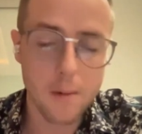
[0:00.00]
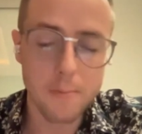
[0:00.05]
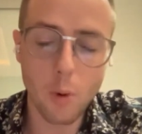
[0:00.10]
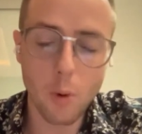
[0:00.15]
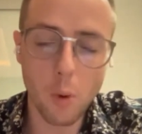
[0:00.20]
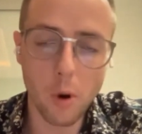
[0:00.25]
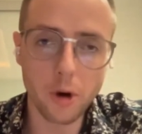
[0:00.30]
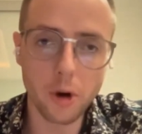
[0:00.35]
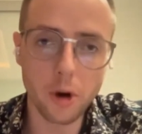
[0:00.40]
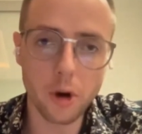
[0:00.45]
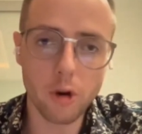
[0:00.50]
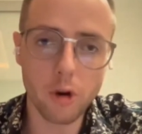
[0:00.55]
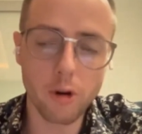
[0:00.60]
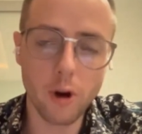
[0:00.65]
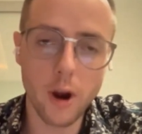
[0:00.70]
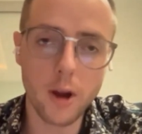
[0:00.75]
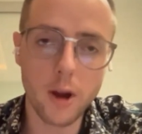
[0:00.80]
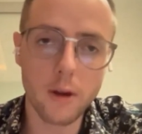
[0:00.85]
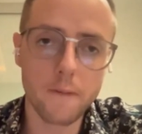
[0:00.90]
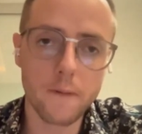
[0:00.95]
But when you're
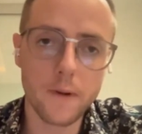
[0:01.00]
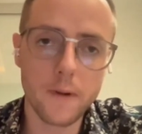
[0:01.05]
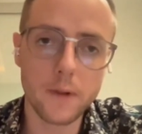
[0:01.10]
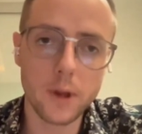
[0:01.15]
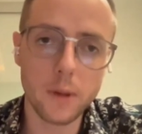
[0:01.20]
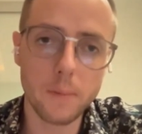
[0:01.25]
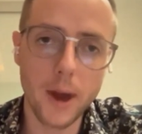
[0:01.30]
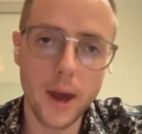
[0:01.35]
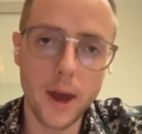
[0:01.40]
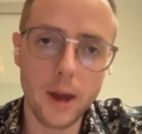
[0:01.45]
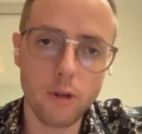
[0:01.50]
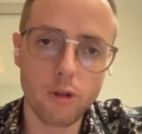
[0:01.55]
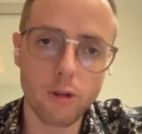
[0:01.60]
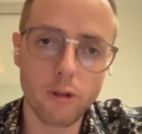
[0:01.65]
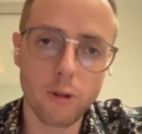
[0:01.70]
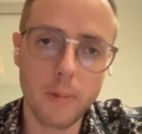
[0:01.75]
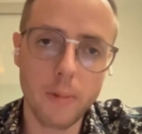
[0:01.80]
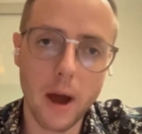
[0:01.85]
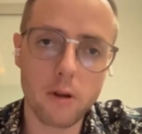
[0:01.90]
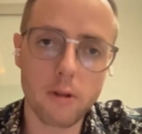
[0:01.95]
creating 50
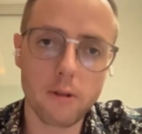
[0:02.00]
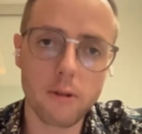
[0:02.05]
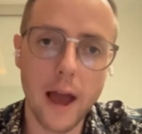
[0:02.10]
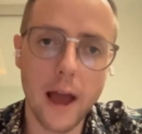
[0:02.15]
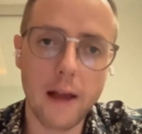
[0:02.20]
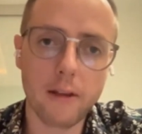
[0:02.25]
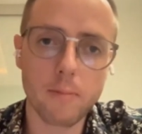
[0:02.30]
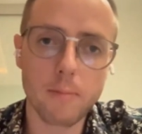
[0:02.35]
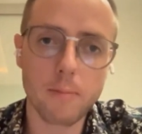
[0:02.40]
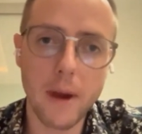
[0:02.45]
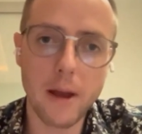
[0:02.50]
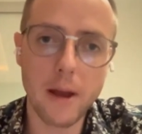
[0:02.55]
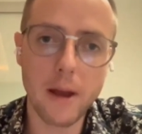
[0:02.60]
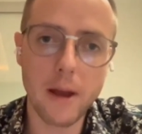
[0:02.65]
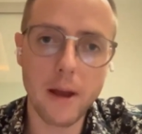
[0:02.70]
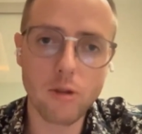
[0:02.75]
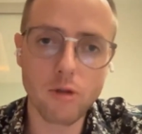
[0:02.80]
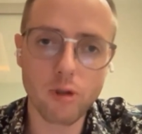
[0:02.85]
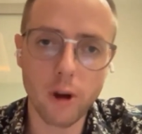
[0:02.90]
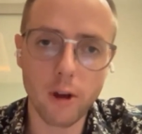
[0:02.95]
pages about SaaS
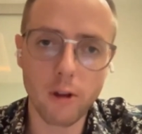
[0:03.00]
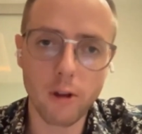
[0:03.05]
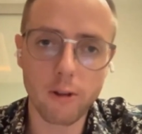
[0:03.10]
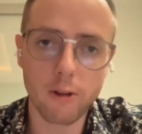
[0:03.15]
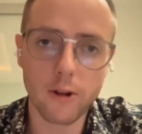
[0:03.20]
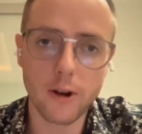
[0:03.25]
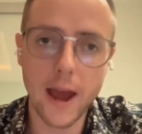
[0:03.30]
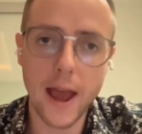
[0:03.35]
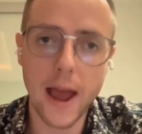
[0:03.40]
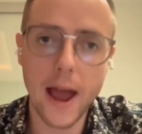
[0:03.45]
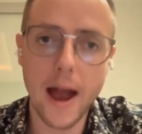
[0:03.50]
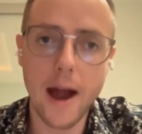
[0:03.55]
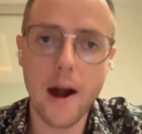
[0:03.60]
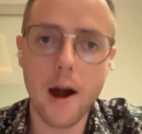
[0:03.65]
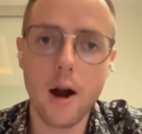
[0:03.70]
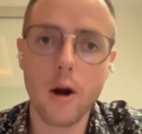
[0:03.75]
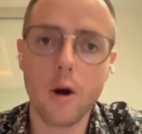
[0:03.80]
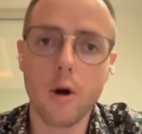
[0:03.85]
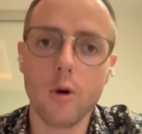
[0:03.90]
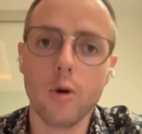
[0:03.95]
metrics,
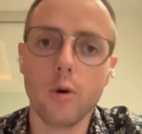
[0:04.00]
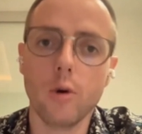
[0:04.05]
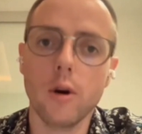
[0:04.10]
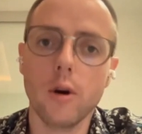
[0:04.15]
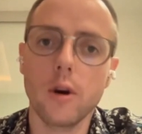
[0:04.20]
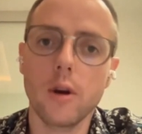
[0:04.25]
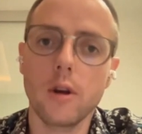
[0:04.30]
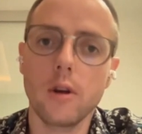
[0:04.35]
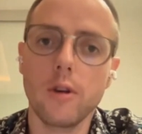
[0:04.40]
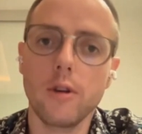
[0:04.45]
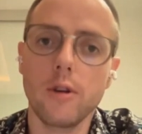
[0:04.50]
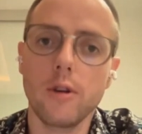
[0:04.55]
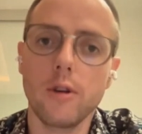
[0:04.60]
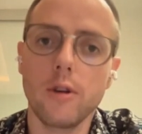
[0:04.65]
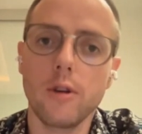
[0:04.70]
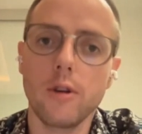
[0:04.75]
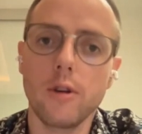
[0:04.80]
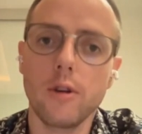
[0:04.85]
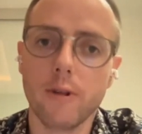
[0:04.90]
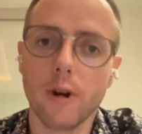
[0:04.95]
now your
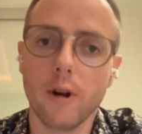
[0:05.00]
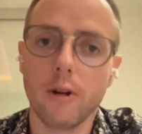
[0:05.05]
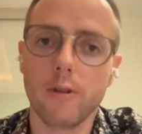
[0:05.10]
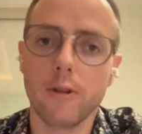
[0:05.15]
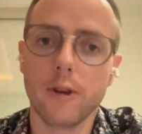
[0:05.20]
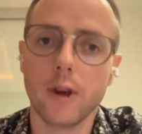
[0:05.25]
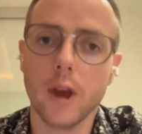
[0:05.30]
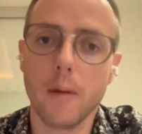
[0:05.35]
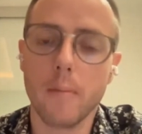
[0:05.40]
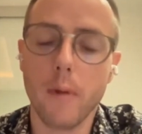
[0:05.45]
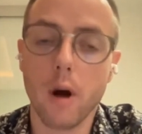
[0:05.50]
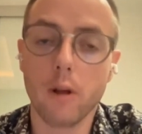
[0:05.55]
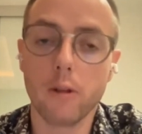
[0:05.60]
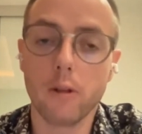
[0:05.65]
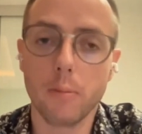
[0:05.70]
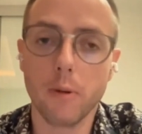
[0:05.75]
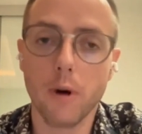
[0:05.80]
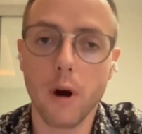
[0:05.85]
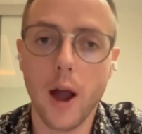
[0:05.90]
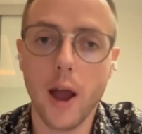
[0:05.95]
time starts to get
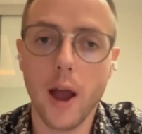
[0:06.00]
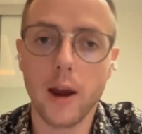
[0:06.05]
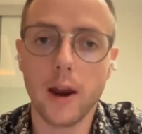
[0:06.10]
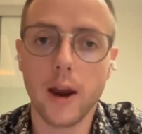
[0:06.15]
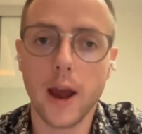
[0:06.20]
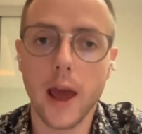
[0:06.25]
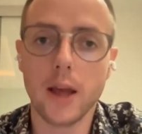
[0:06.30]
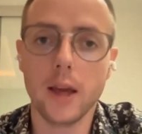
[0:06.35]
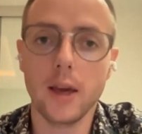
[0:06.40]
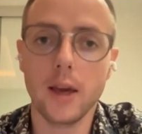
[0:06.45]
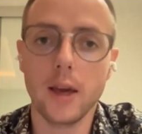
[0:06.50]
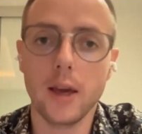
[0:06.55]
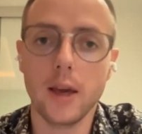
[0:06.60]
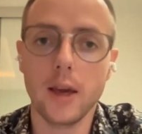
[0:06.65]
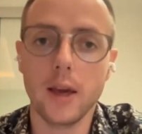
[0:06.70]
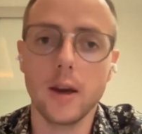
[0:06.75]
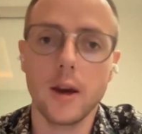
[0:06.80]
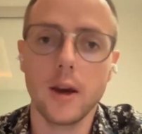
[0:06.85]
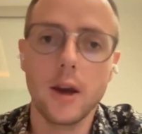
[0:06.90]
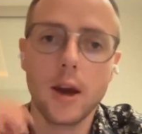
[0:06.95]
multiplied, and
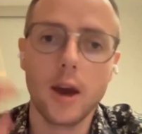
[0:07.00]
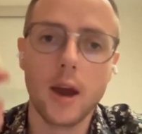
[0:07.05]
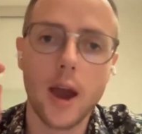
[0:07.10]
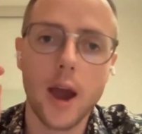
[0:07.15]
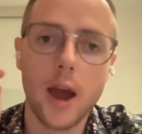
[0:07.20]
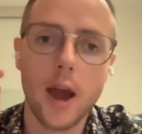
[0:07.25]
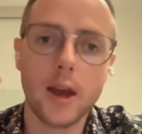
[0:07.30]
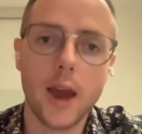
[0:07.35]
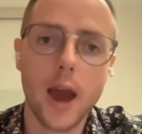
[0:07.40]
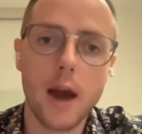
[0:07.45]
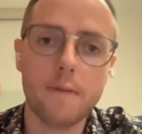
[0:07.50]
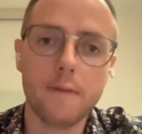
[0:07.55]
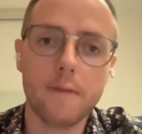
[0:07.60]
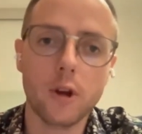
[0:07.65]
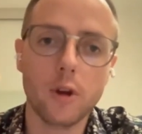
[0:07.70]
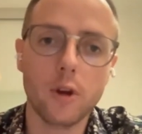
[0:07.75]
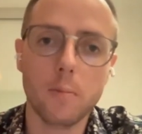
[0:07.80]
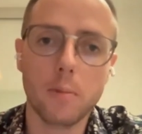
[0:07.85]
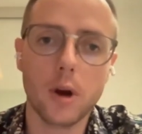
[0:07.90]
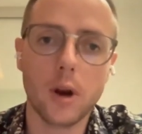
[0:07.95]
any effort
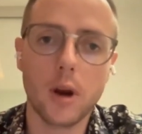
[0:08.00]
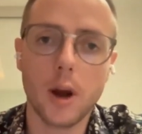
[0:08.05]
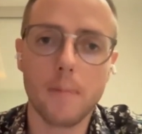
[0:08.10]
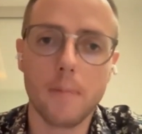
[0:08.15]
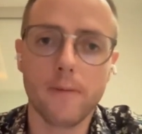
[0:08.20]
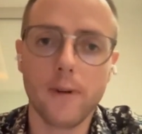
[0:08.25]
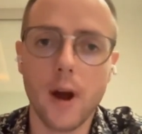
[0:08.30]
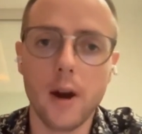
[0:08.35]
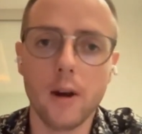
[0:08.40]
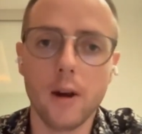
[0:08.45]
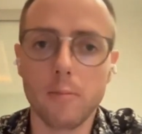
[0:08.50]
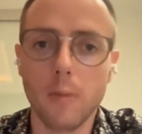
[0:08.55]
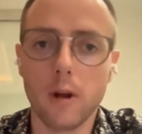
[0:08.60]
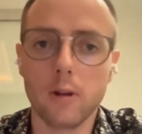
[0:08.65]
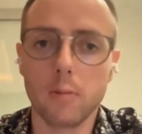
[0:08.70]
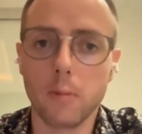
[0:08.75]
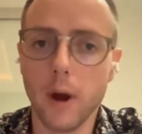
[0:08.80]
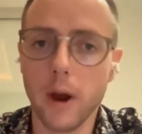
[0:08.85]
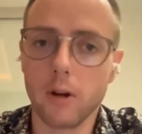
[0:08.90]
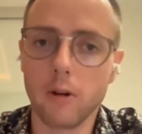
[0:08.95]
you put in up front is
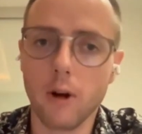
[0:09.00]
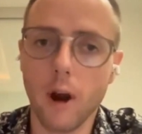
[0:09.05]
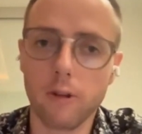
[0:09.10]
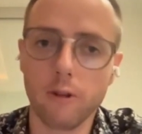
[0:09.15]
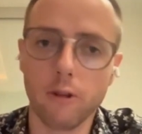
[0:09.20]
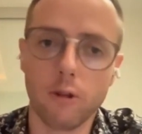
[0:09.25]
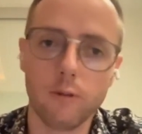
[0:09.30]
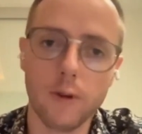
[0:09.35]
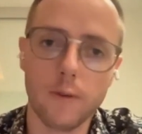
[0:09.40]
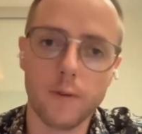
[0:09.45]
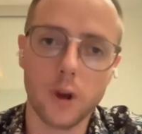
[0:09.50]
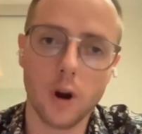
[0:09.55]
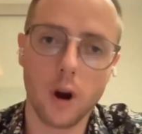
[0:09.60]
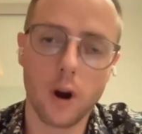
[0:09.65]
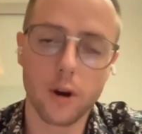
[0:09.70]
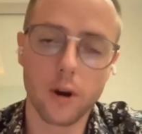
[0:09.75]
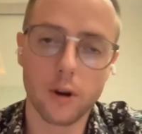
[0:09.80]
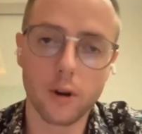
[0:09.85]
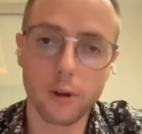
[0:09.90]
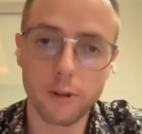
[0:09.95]
multiplied across those 50
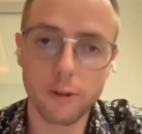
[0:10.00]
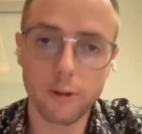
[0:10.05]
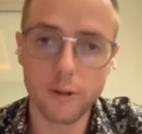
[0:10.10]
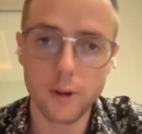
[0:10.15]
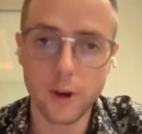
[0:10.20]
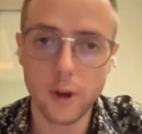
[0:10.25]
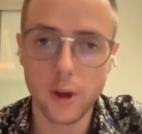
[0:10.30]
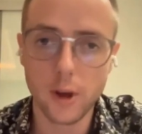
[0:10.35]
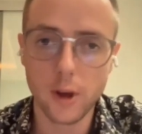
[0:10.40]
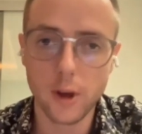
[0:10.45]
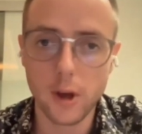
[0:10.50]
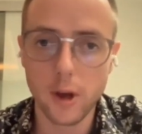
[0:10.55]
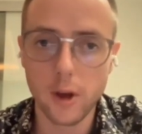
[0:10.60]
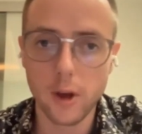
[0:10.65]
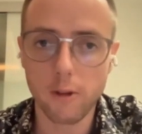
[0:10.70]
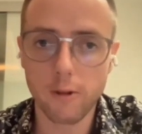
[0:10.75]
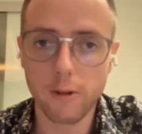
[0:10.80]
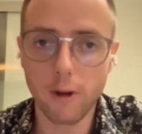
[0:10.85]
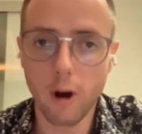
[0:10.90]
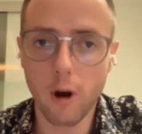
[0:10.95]
articles.
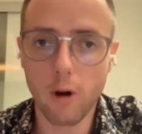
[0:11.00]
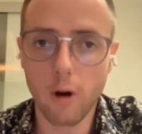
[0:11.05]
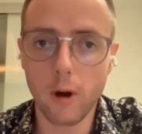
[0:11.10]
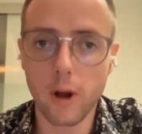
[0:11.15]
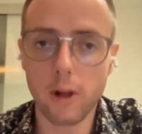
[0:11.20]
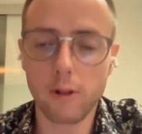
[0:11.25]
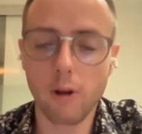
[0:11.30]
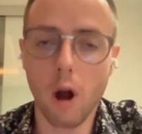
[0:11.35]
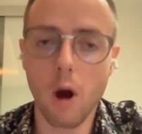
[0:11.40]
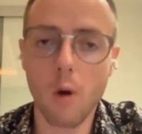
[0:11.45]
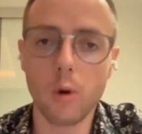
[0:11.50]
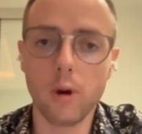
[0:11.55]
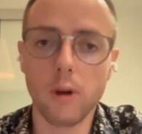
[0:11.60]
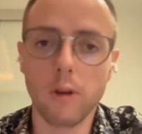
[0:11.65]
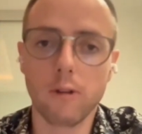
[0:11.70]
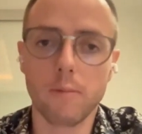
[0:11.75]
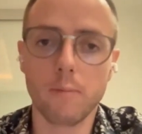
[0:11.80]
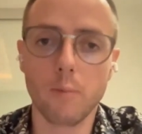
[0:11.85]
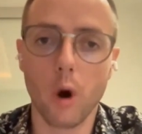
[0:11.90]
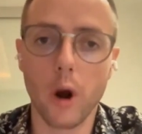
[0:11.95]
So it's
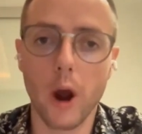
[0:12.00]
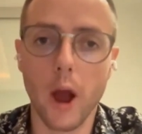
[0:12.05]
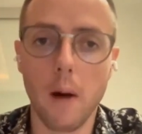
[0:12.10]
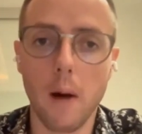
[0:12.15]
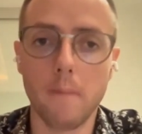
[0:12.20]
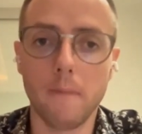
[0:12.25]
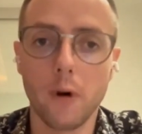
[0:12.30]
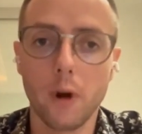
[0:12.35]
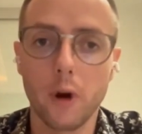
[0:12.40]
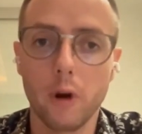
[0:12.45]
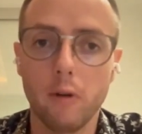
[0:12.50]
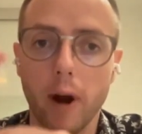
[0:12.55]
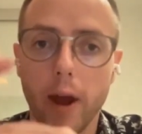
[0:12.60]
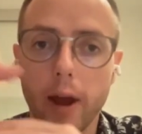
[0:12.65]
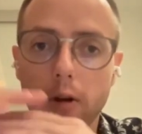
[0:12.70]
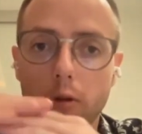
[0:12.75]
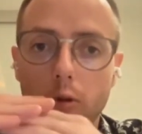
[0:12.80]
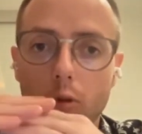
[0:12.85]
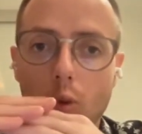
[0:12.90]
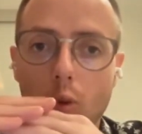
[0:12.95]
always more helpful to
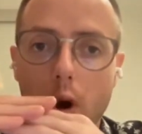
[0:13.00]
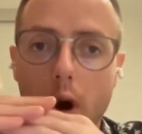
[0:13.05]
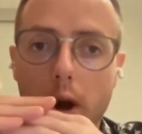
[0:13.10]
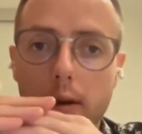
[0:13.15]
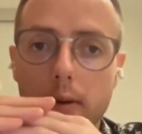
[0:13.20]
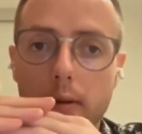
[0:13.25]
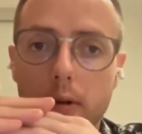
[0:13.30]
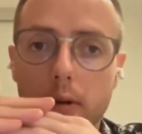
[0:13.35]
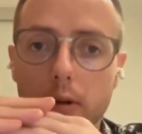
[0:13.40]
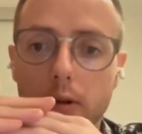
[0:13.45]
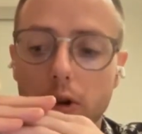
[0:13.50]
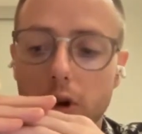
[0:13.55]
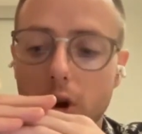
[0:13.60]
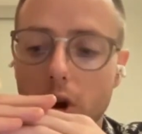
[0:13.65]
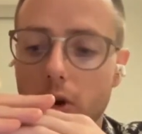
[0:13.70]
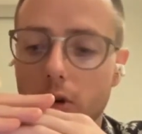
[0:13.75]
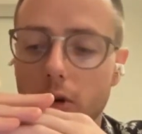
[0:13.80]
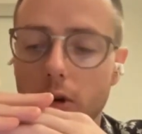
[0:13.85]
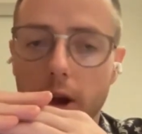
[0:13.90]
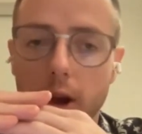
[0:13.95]
write one,
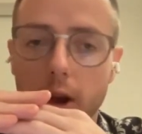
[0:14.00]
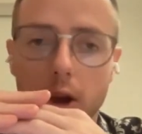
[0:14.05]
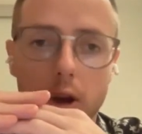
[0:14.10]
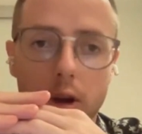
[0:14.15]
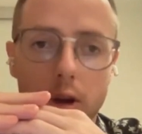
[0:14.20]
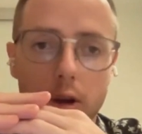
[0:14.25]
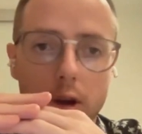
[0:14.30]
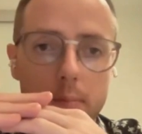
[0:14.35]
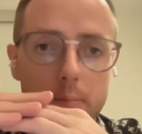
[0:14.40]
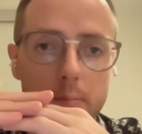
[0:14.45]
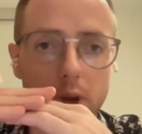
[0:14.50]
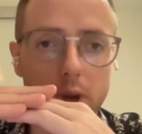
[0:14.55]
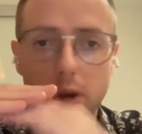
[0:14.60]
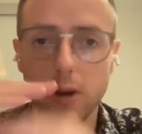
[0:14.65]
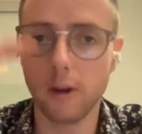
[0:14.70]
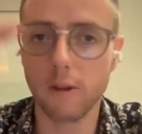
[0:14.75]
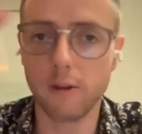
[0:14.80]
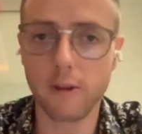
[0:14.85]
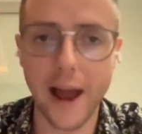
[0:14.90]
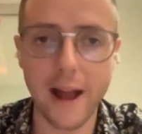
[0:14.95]

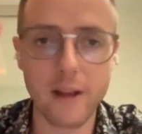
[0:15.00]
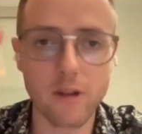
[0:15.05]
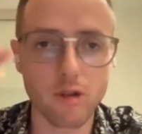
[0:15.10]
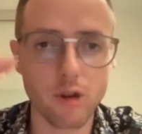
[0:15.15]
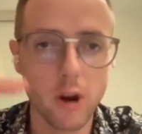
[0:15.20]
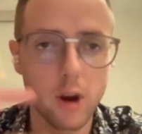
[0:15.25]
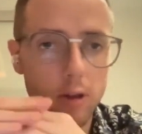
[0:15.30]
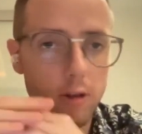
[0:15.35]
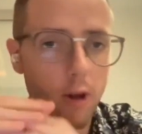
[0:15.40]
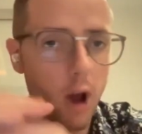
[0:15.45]
completely saturate a